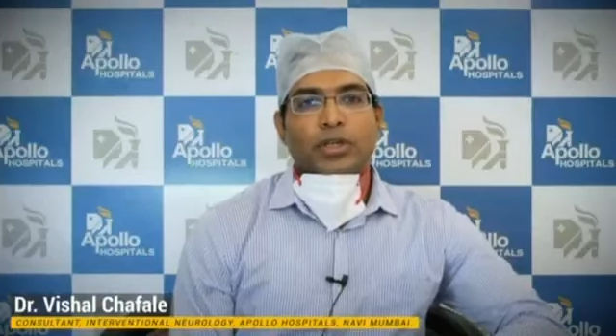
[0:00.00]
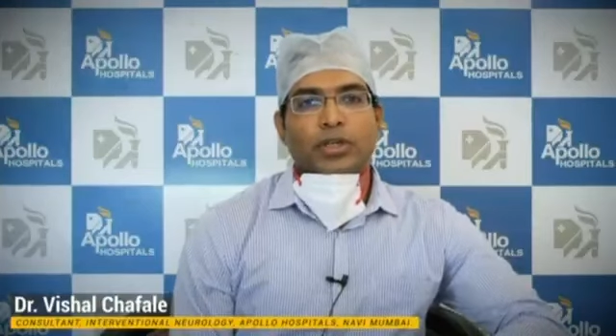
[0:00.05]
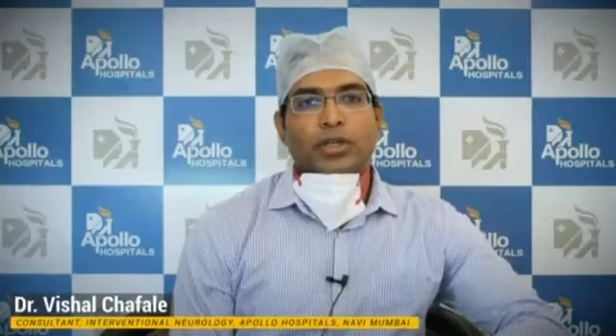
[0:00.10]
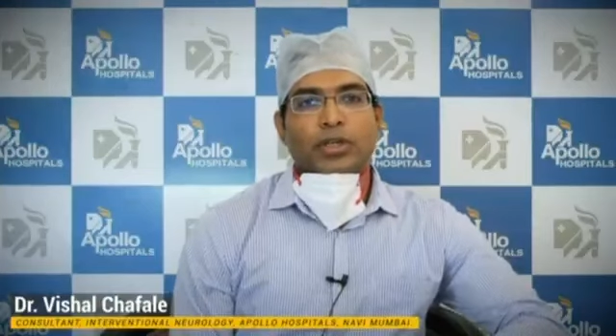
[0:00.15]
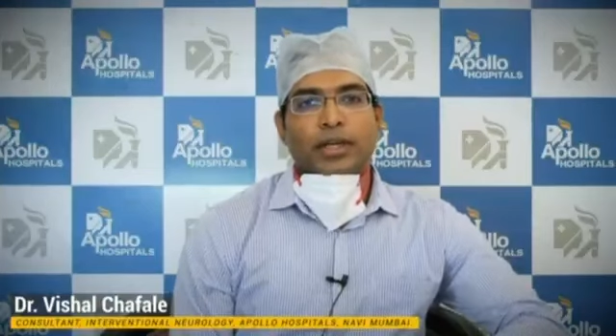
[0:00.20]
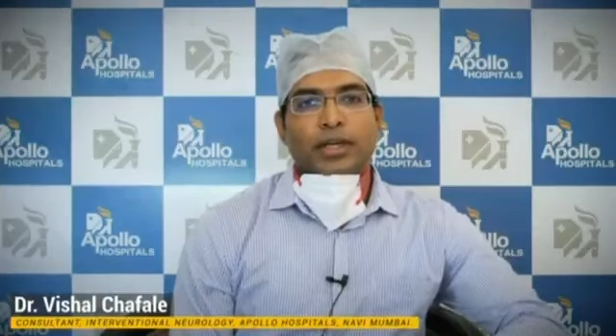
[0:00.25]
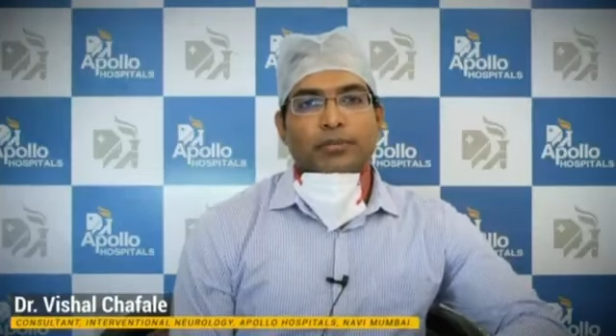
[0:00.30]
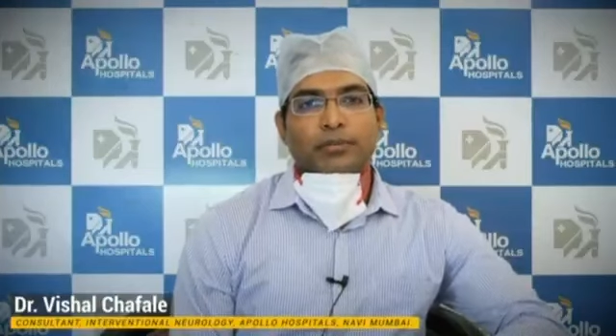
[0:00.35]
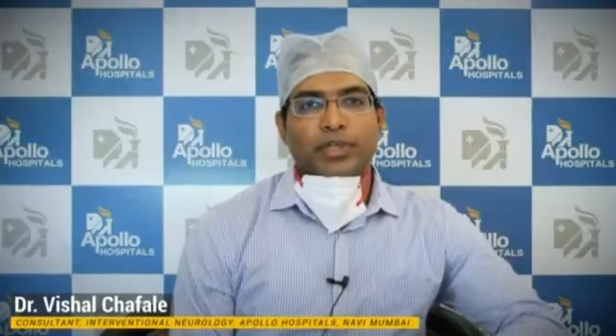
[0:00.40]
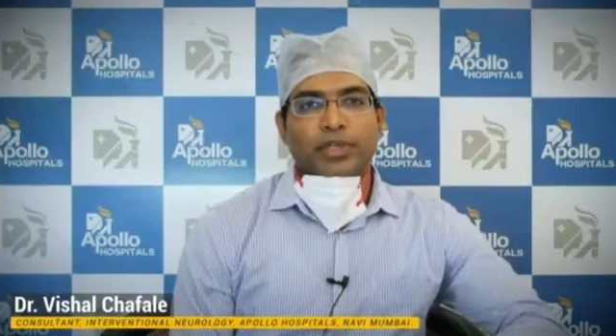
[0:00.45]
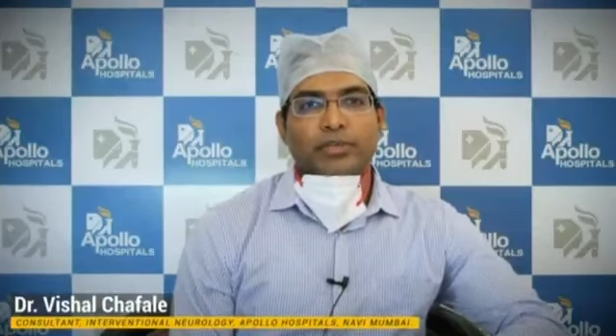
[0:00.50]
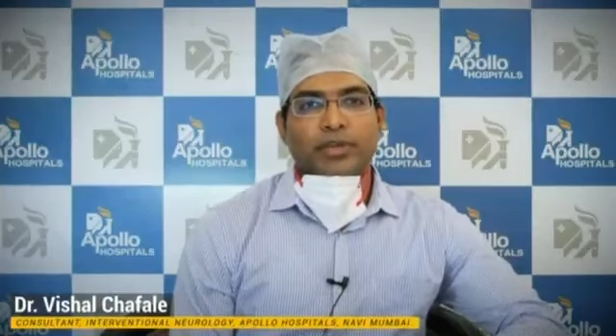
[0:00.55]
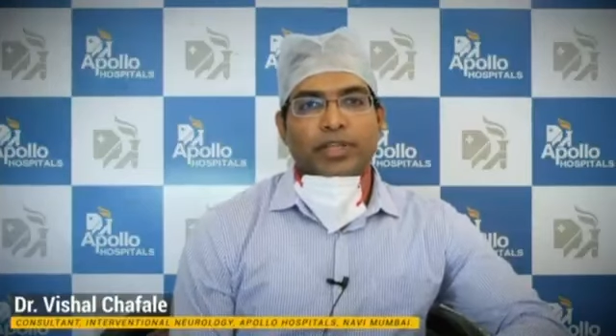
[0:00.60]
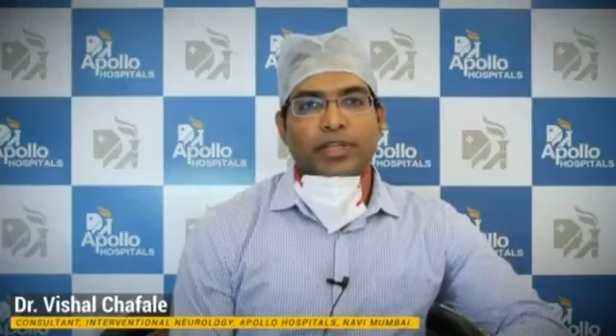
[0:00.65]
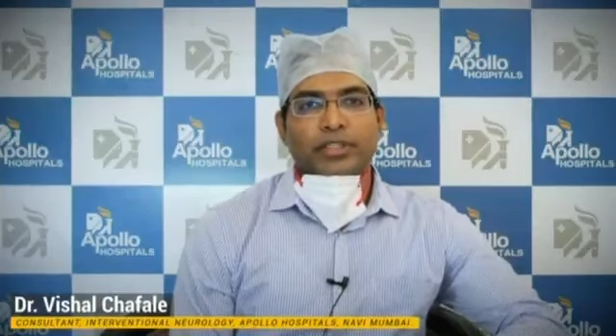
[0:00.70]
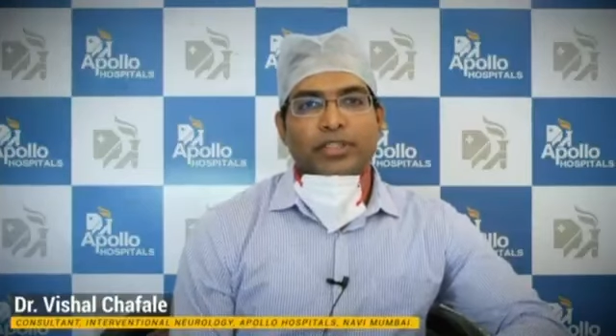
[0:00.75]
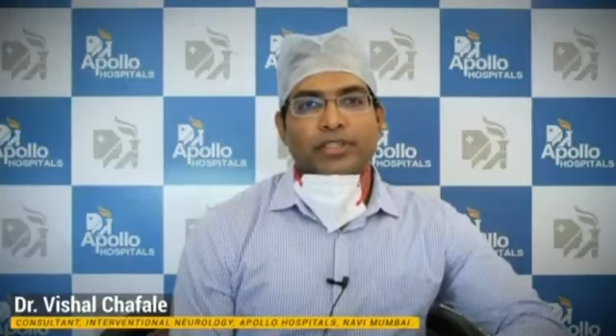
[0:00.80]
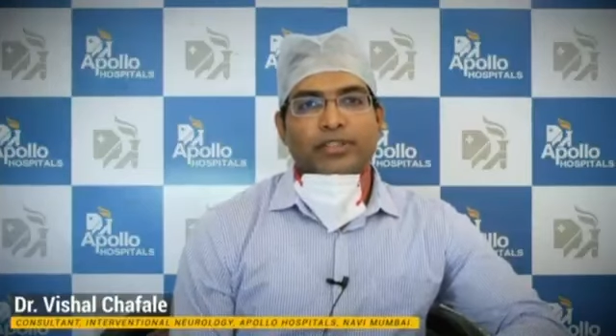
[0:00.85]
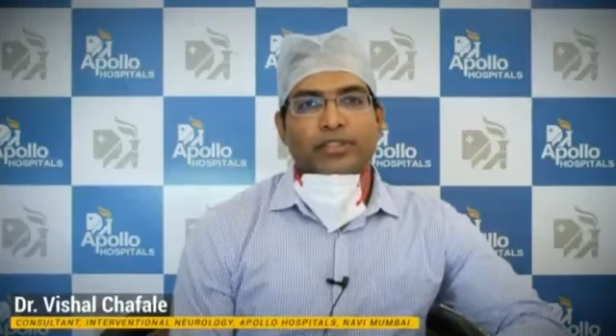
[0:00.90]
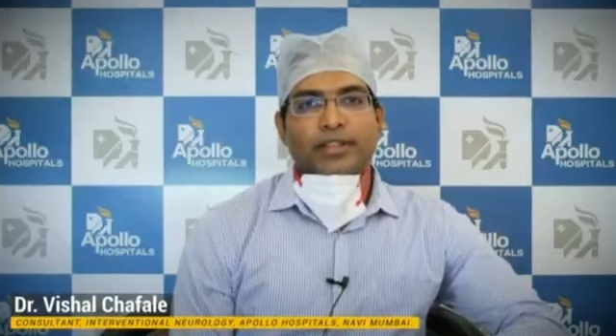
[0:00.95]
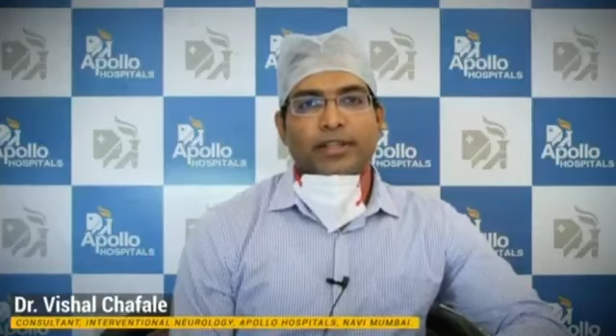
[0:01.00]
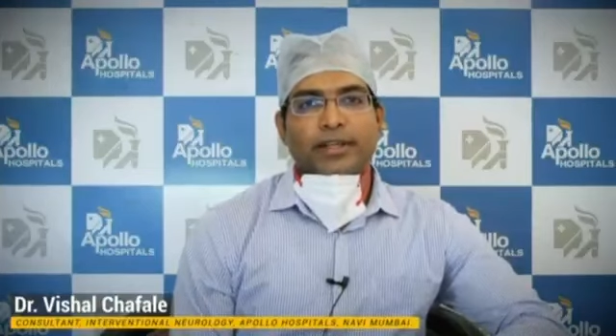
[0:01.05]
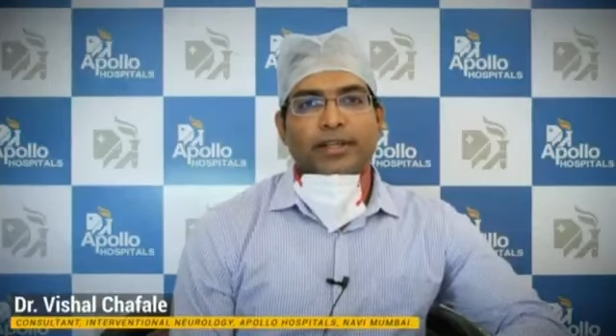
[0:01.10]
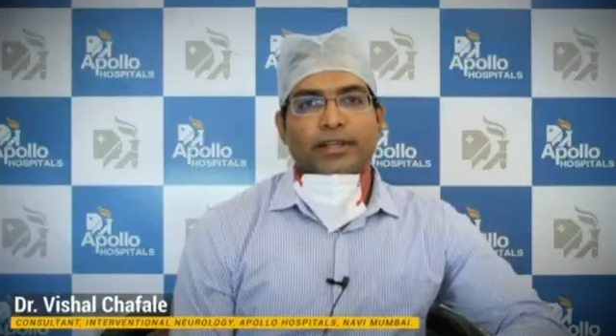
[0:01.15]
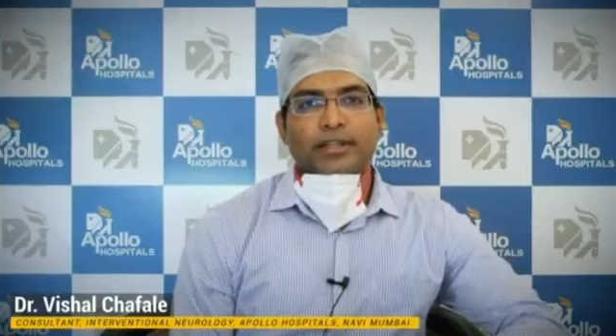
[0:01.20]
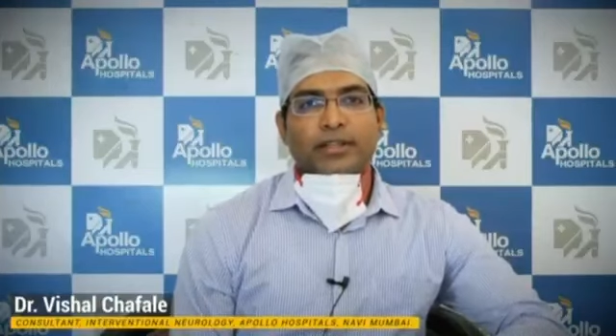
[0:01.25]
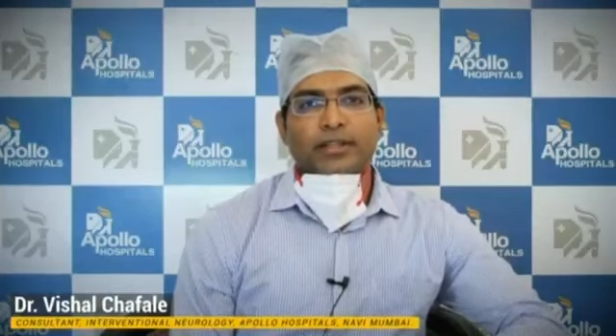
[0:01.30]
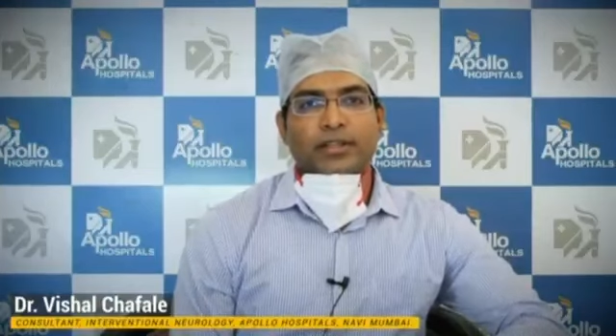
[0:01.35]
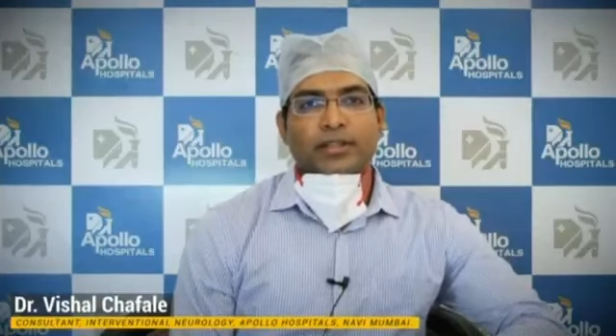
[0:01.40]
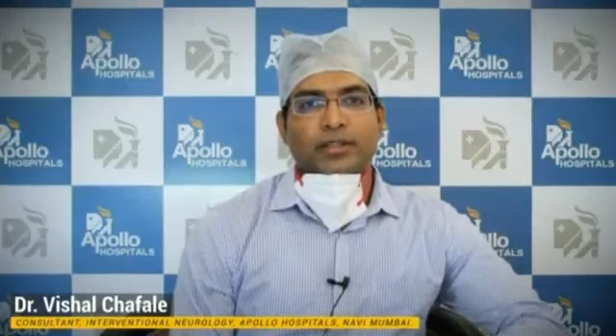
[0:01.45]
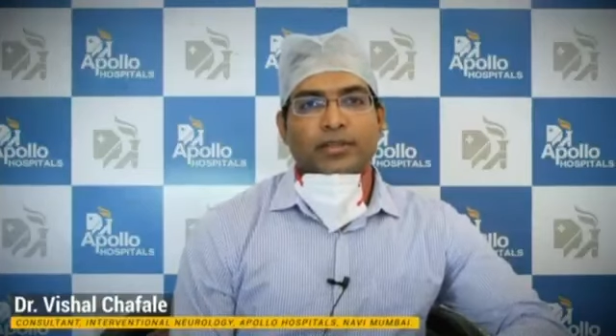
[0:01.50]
and beverages like